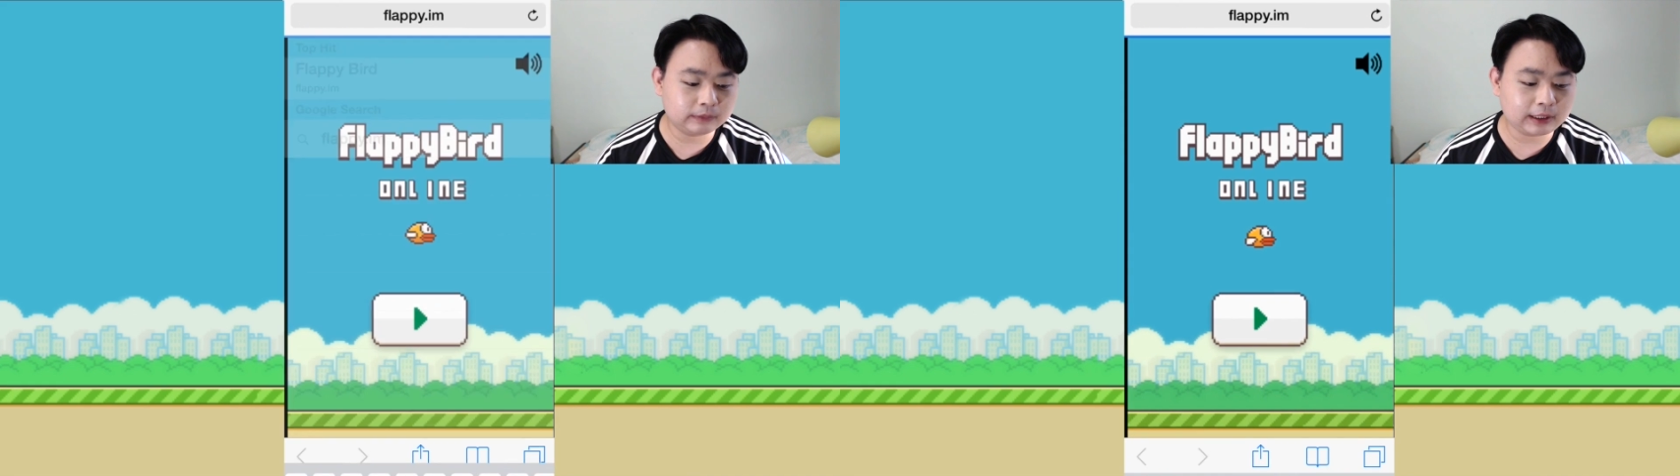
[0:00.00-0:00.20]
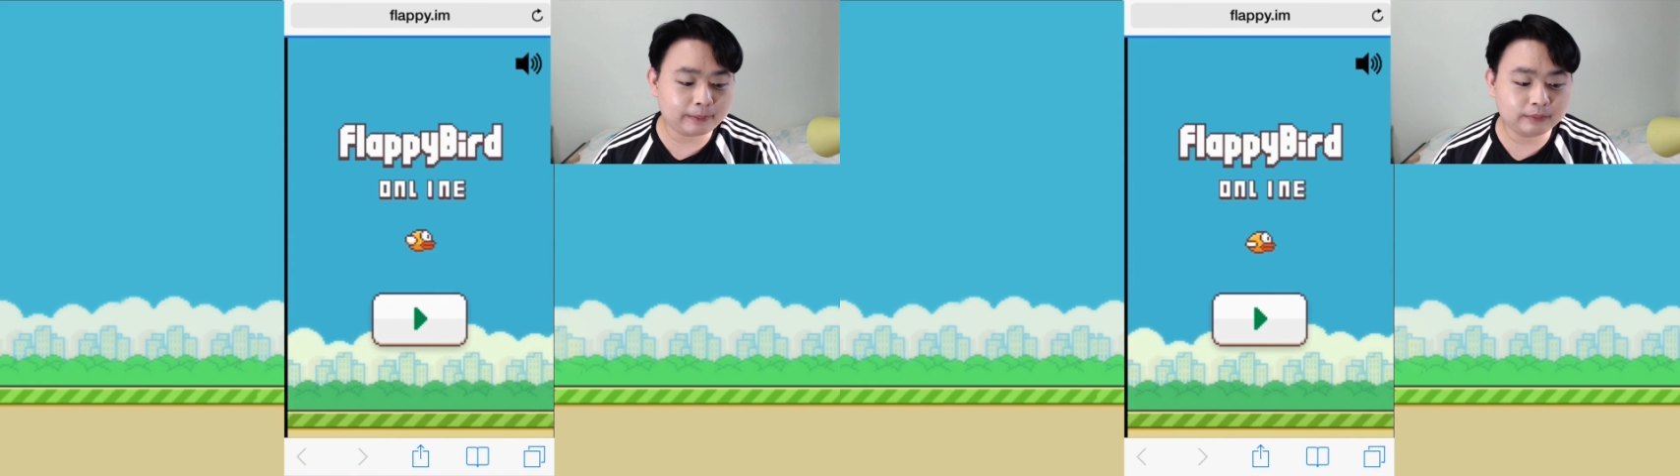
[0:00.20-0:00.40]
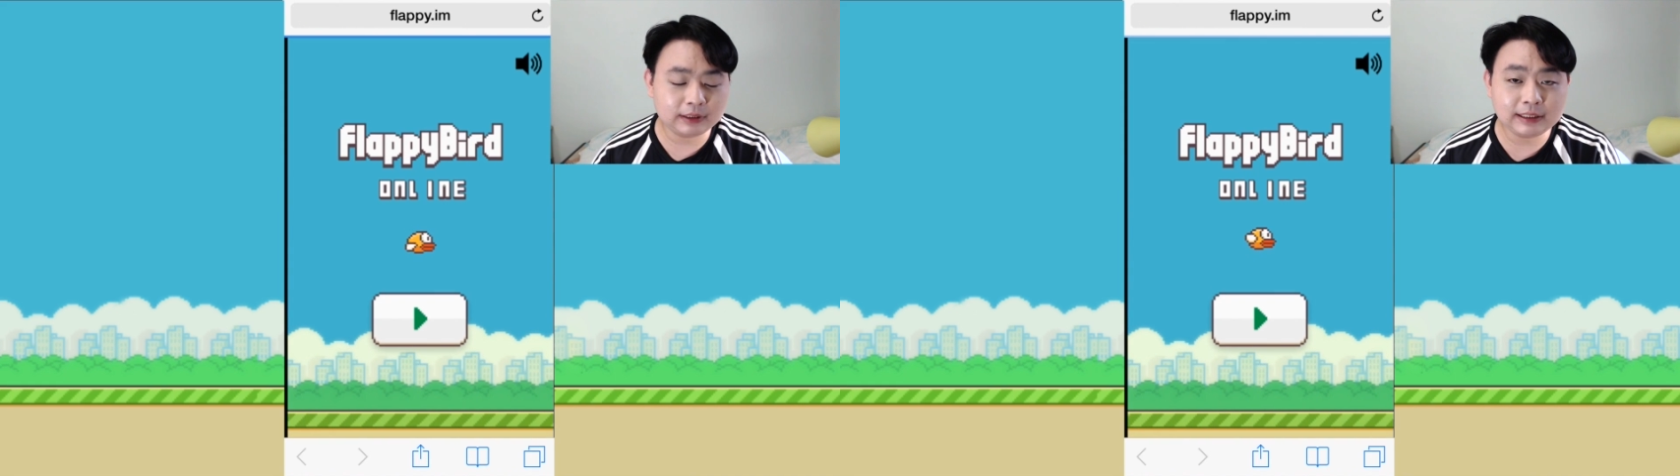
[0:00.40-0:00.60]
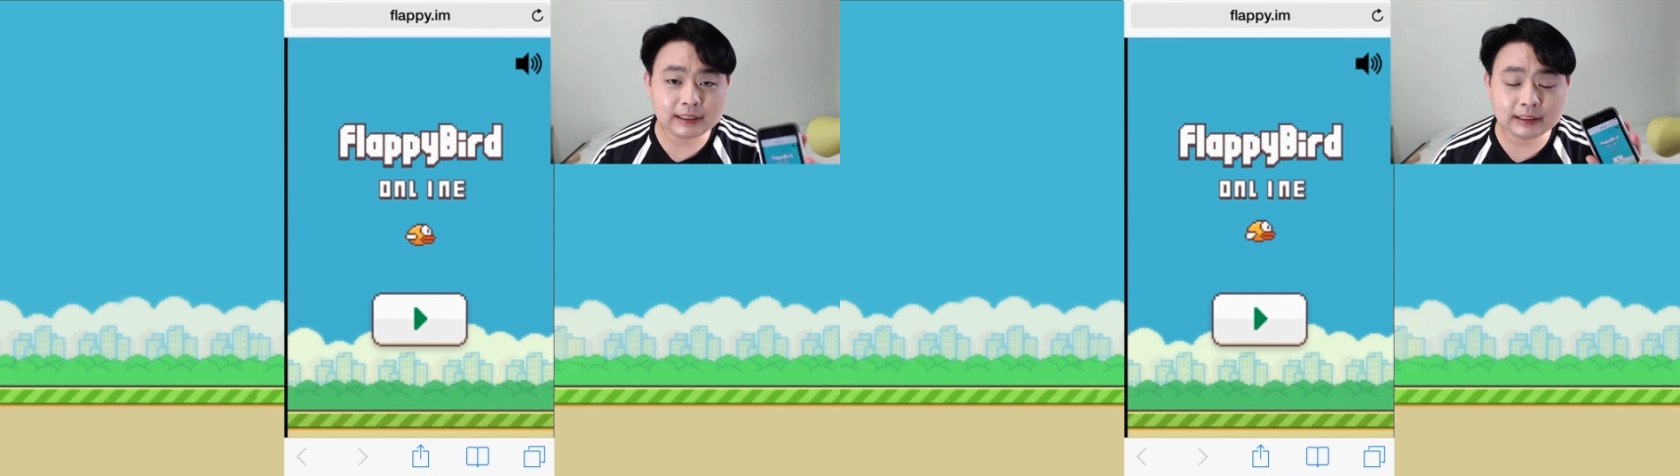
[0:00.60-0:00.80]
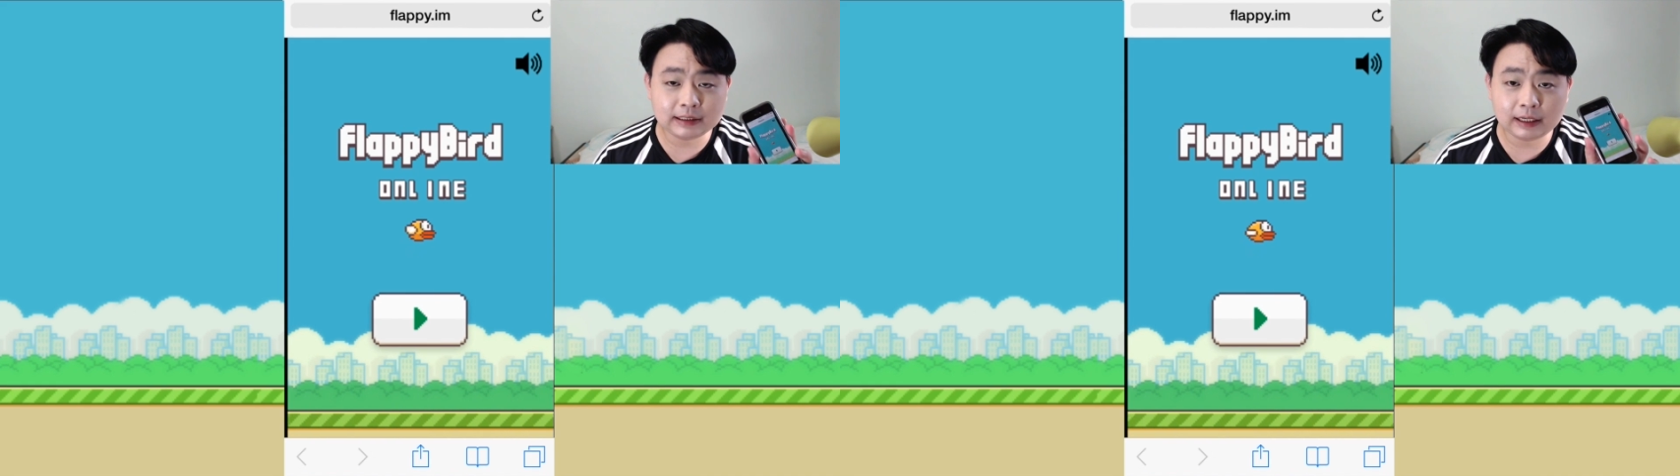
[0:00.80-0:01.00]
Yep, this
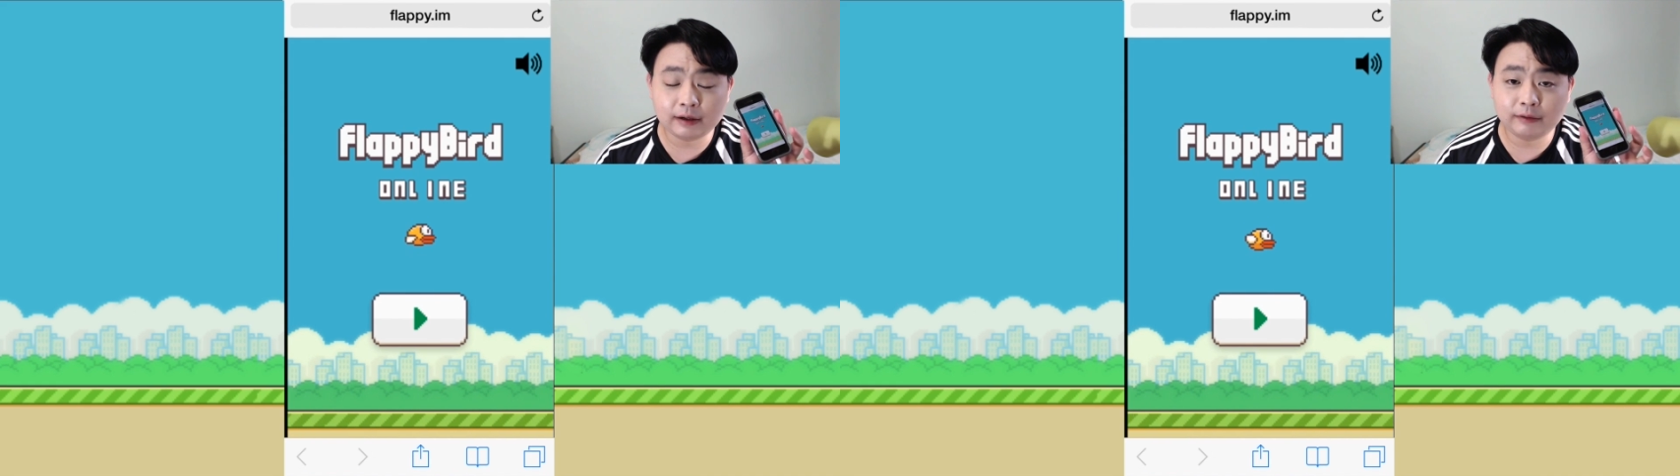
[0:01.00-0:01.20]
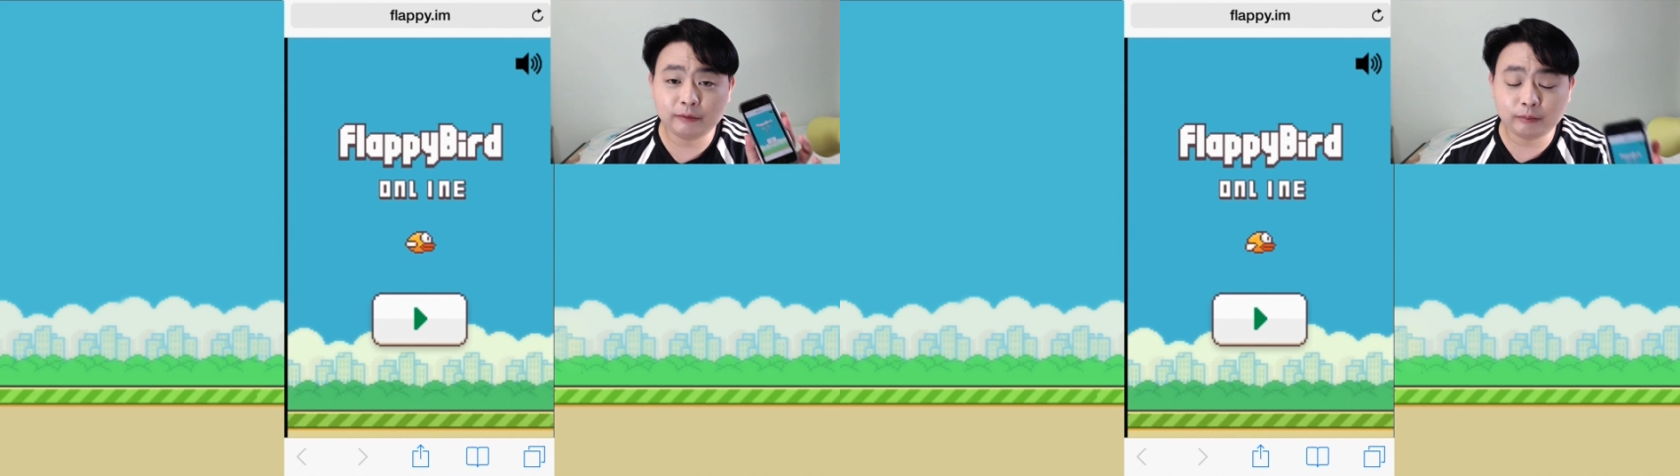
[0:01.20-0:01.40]
is the